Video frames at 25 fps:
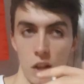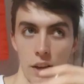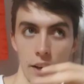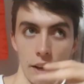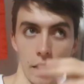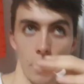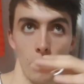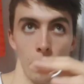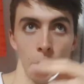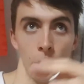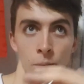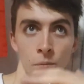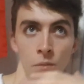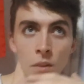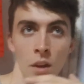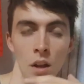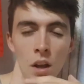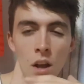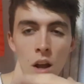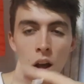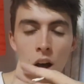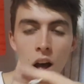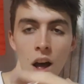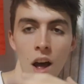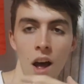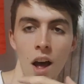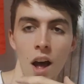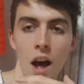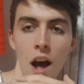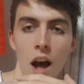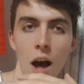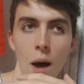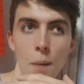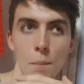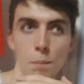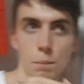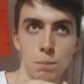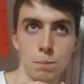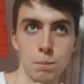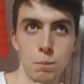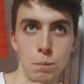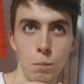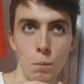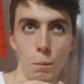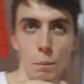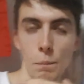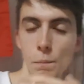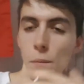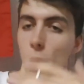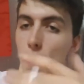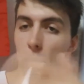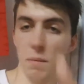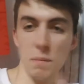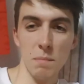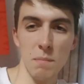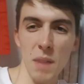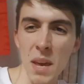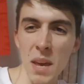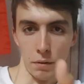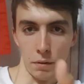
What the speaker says: I mean, maybe I was before, but like, the amount